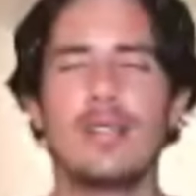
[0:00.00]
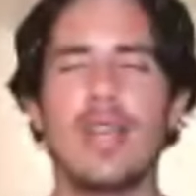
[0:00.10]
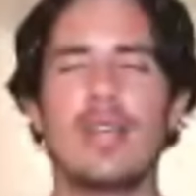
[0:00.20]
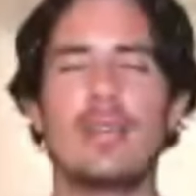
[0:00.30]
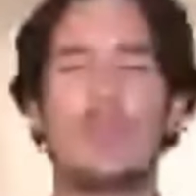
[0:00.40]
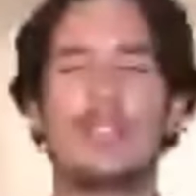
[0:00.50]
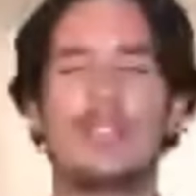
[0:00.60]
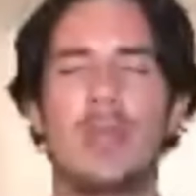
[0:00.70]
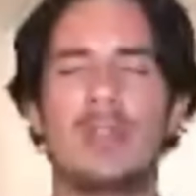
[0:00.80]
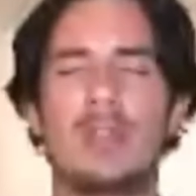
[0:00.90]
as I
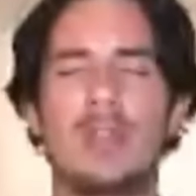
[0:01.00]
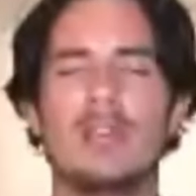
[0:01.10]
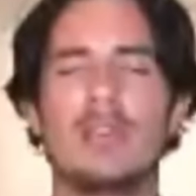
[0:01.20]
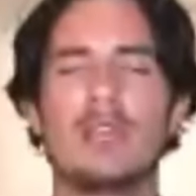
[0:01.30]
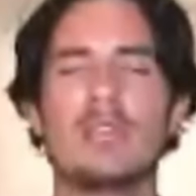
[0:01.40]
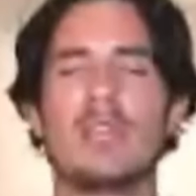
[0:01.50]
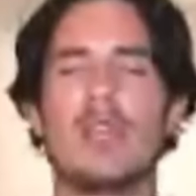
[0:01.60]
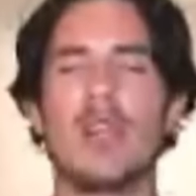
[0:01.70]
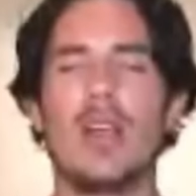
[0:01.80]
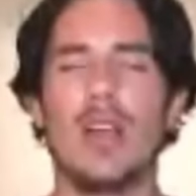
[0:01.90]
repeat to myself,
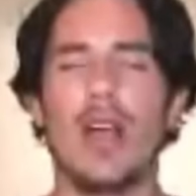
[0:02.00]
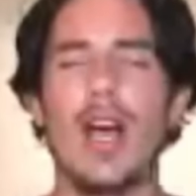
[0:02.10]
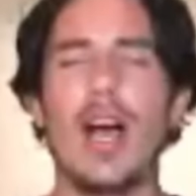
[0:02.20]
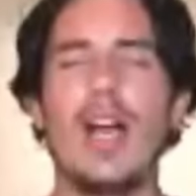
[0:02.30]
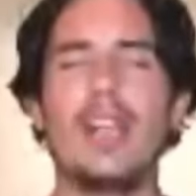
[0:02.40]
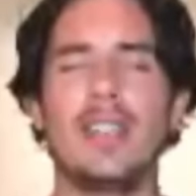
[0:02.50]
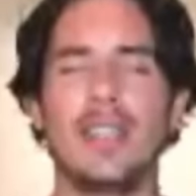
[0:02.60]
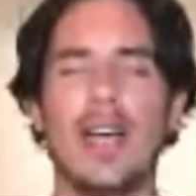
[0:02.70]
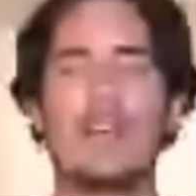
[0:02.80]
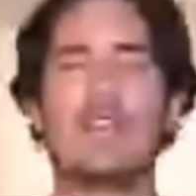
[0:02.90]
I
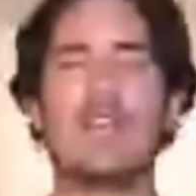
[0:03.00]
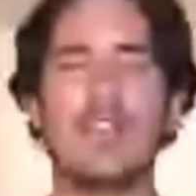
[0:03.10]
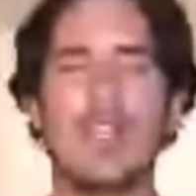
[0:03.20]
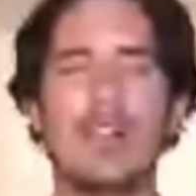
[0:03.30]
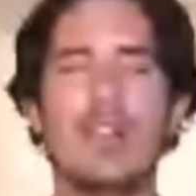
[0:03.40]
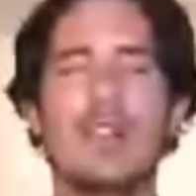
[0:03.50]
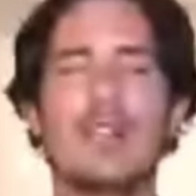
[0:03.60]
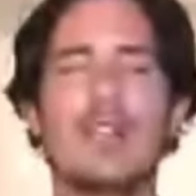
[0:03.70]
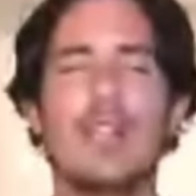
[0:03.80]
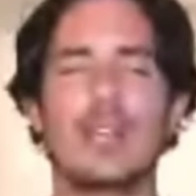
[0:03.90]
can
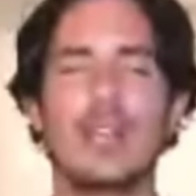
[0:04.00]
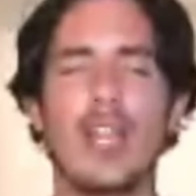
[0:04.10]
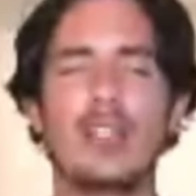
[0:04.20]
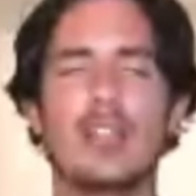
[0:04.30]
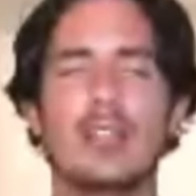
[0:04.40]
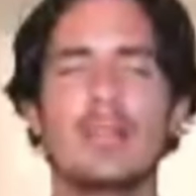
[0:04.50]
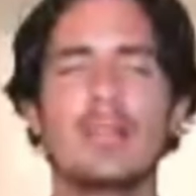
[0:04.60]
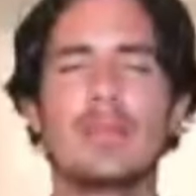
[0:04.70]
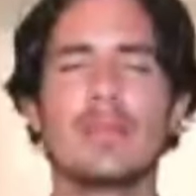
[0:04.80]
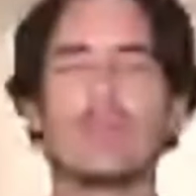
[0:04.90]
feel the creation.
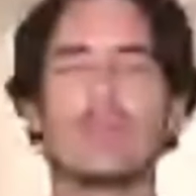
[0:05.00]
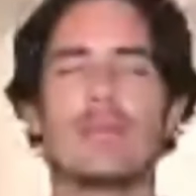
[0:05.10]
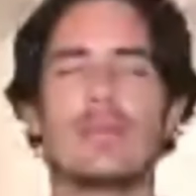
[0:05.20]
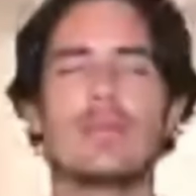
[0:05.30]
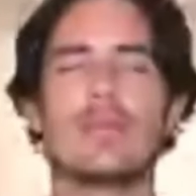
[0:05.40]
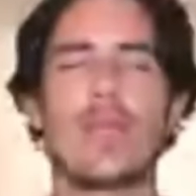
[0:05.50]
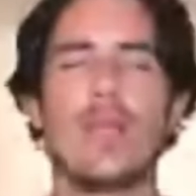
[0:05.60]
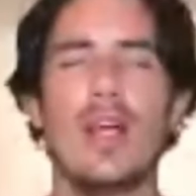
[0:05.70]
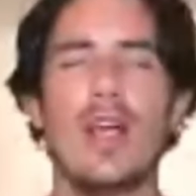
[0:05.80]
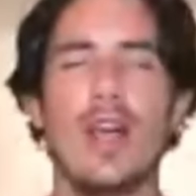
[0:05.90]

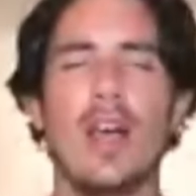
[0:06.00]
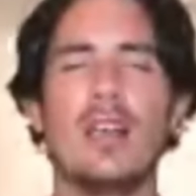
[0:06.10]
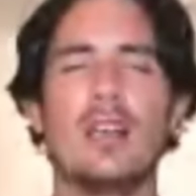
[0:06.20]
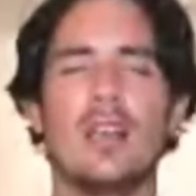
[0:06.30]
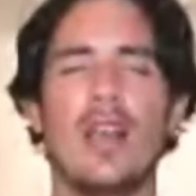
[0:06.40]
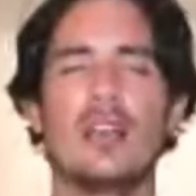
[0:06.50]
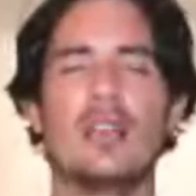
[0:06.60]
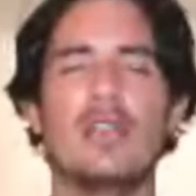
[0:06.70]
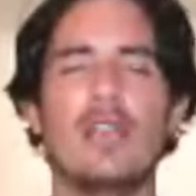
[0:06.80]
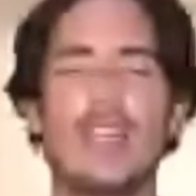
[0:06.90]
I can
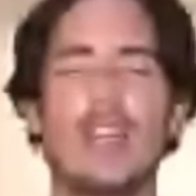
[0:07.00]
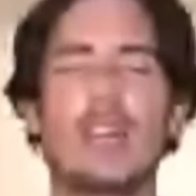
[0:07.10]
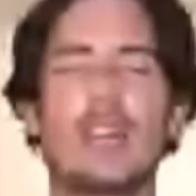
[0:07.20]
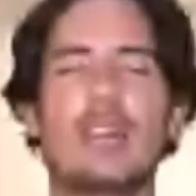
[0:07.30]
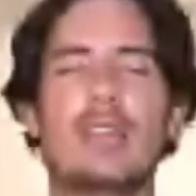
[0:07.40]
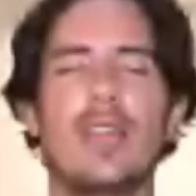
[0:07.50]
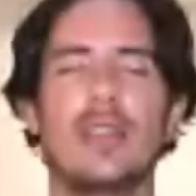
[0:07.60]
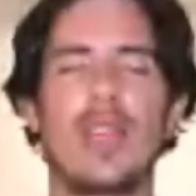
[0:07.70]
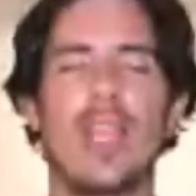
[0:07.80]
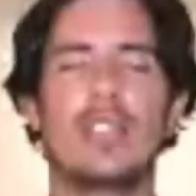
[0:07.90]
feel the
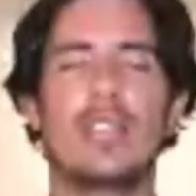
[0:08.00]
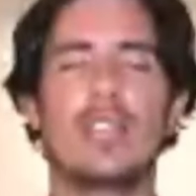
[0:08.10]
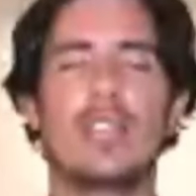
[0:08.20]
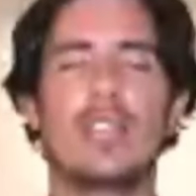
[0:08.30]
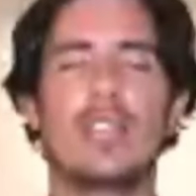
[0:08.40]
creation.